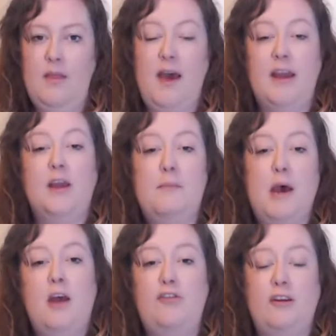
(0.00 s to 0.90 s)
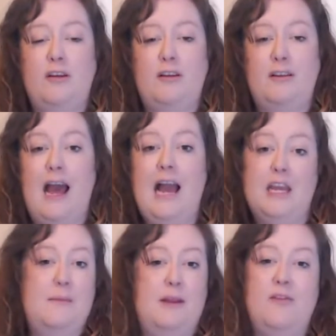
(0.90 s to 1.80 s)
That commercial
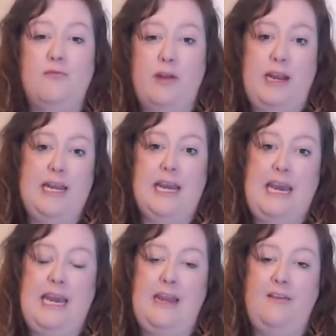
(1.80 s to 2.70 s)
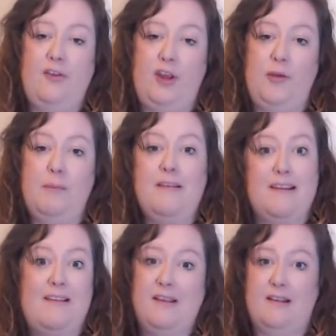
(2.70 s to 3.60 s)
acumen is really key to
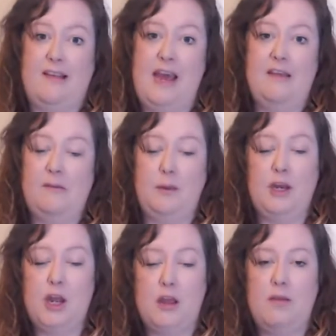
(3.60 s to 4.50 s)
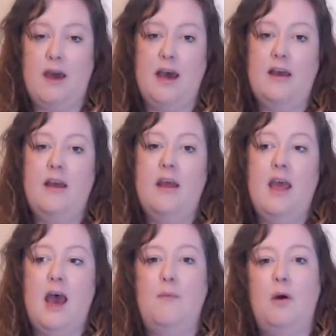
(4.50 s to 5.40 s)
business success. We know that.
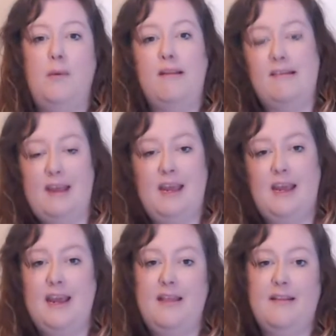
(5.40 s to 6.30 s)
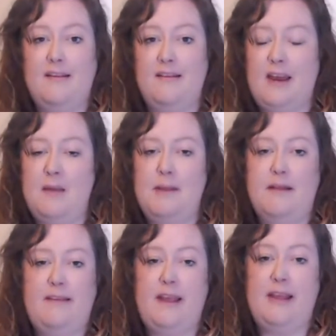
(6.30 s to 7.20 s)
And what we see in the
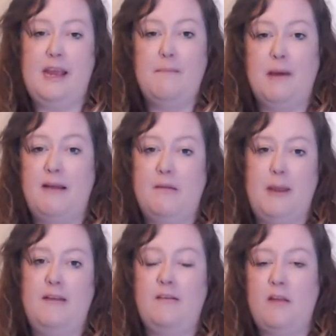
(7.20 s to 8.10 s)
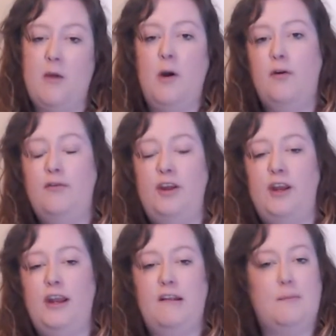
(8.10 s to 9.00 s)
sustainability and the impact space so
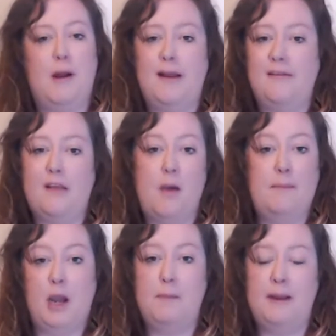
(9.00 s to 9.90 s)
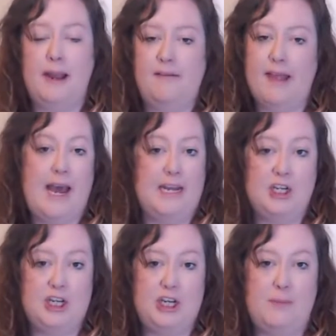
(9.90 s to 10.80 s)
often is brands coming up against that
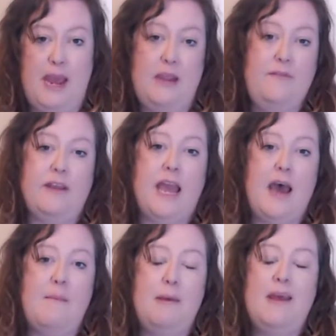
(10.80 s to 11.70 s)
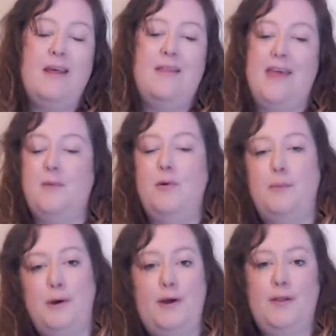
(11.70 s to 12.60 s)
attitude behaviour gap. They will
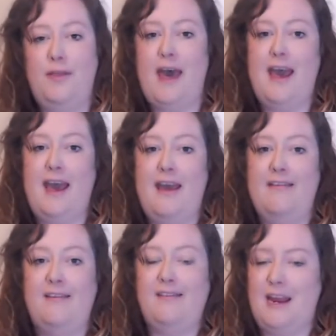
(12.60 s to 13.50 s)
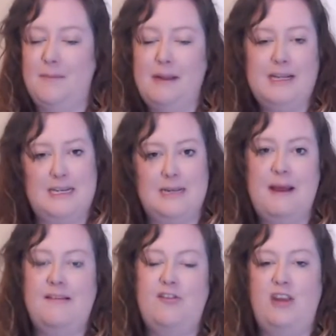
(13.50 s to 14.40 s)
put their sustainability
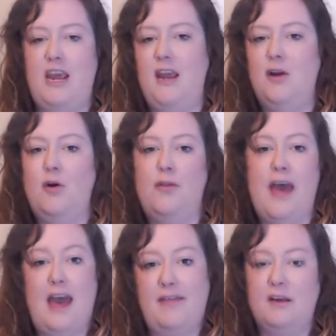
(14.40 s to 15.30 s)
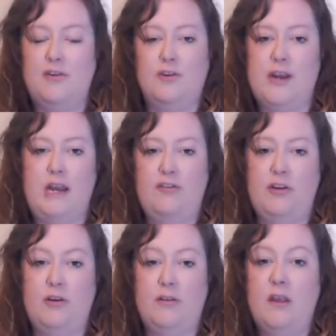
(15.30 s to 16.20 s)
messaging or their ethical
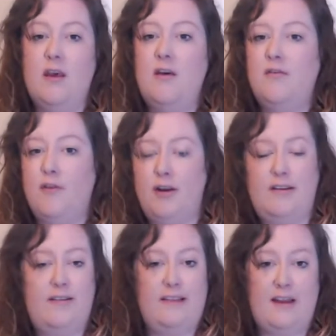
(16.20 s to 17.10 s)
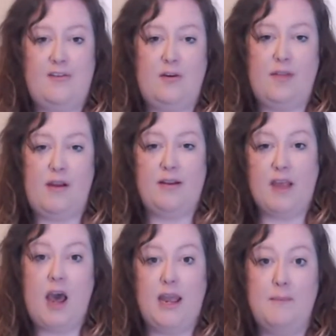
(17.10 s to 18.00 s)
credentials front and centre of their
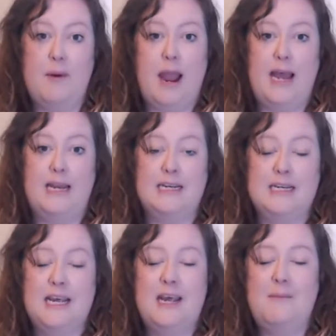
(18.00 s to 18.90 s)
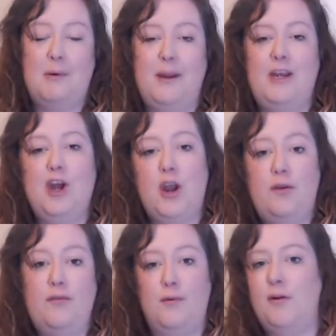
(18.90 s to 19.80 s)
entire brand. But we
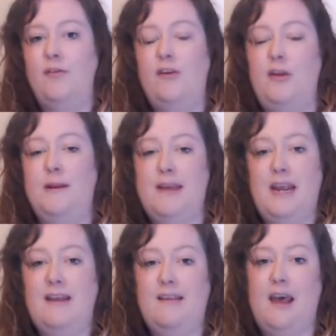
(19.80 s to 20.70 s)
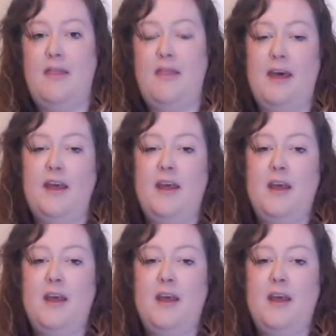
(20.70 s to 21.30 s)
know from consumer data that